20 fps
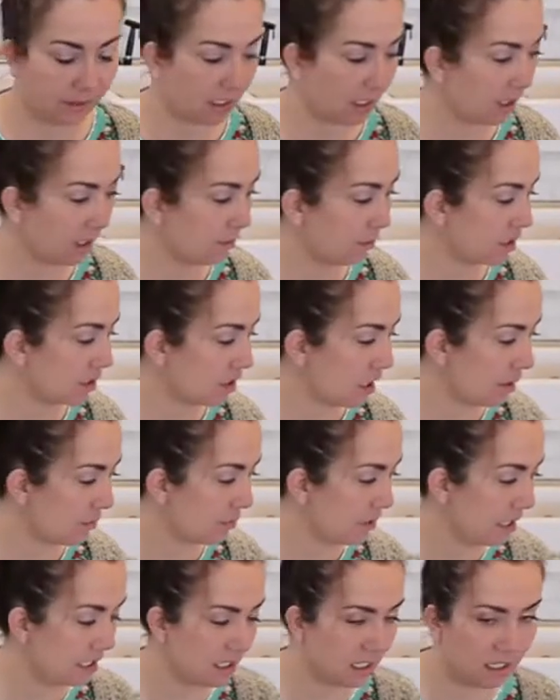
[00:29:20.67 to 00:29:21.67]
I'm going to stop
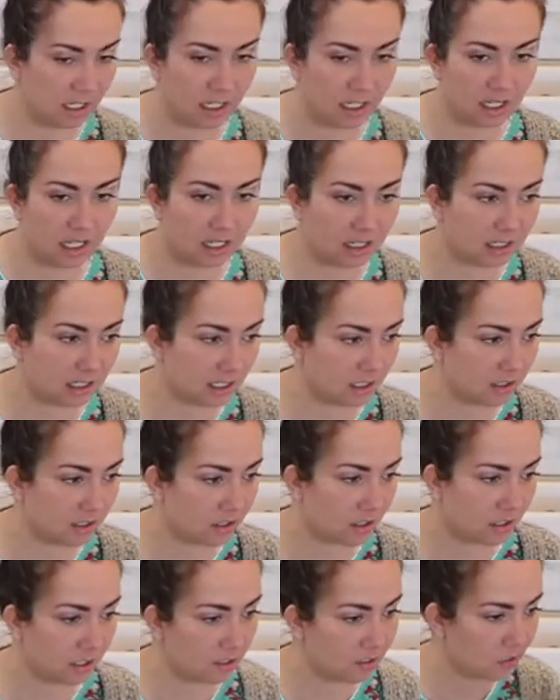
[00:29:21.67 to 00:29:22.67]
heat getting that because that's
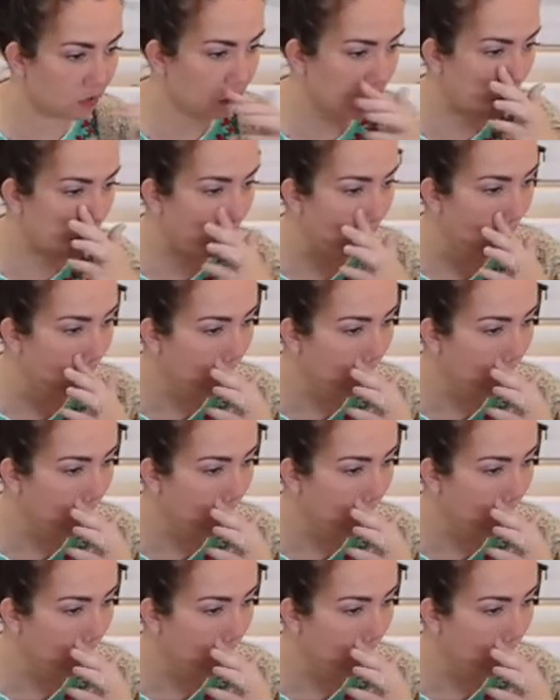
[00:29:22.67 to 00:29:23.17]
starting to chip.